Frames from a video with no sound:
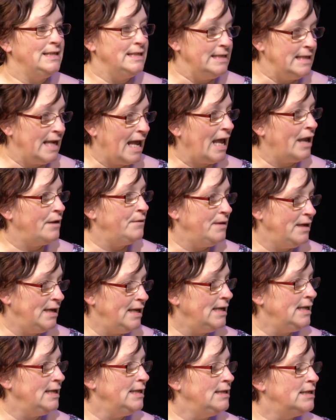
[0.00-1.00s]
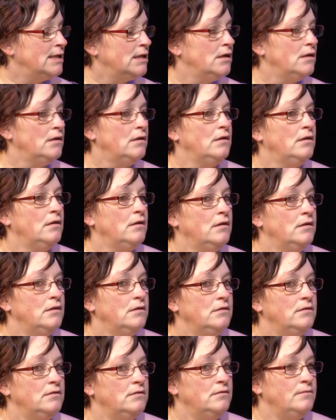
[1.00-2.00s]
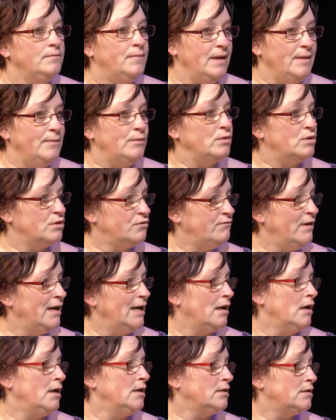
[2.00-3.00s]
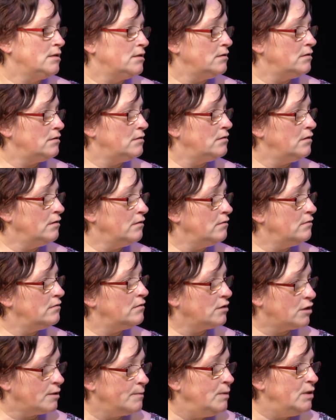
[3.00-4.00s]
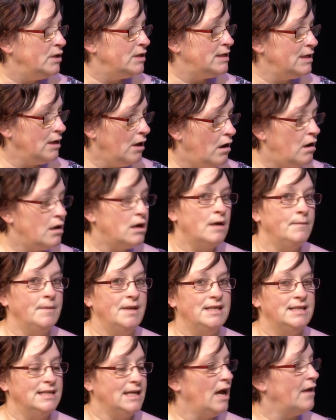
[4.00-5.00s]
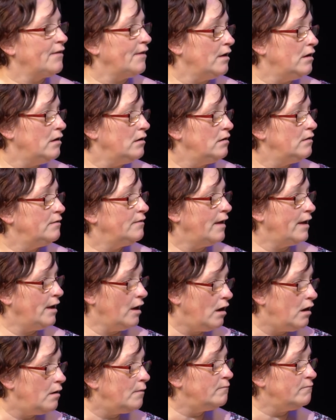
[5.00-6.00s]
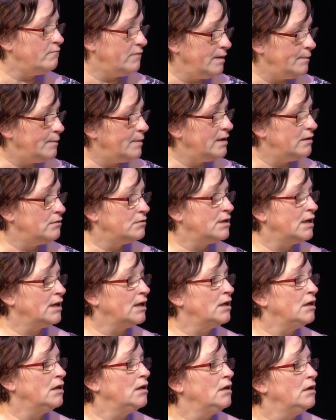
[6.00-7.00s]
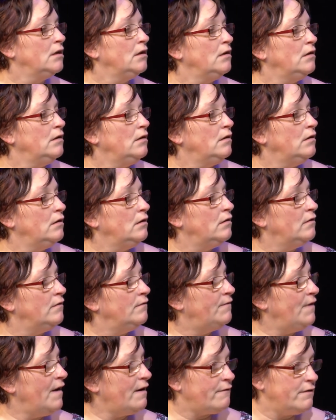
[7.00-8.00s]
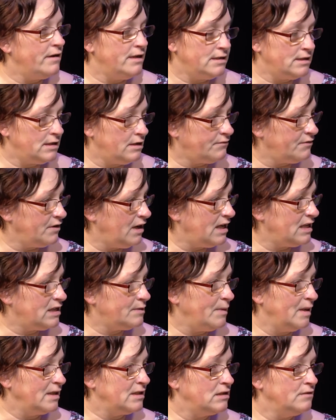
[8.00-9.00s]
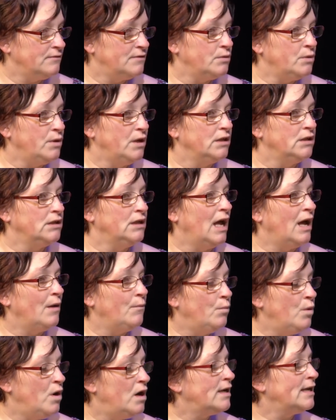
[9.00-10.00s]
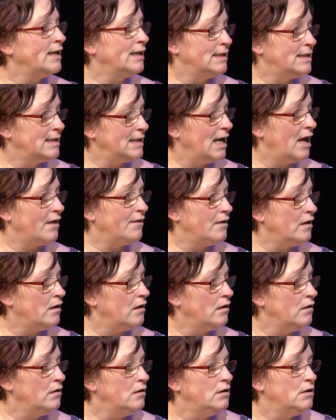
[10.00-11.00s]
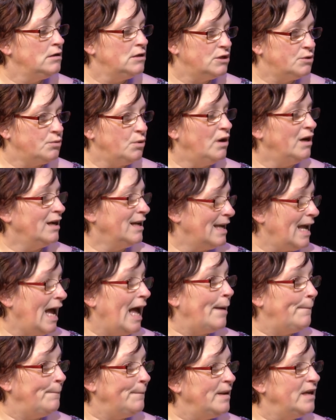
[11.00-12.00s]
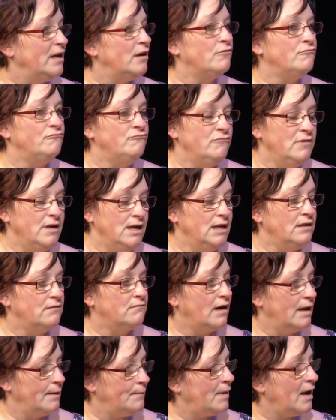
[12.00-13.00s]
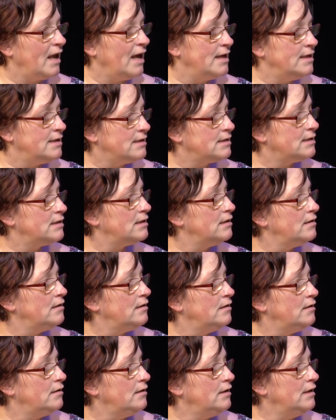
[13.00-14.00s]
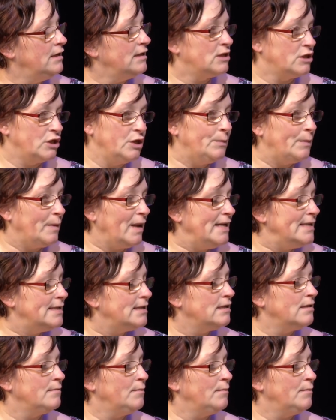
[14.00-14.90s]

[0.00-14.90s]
now need people to realise that the community are coming together. They are rebuilding various different aspects of Twerton and working together. Twerton can be a really great place. Yeah. It's a good place at the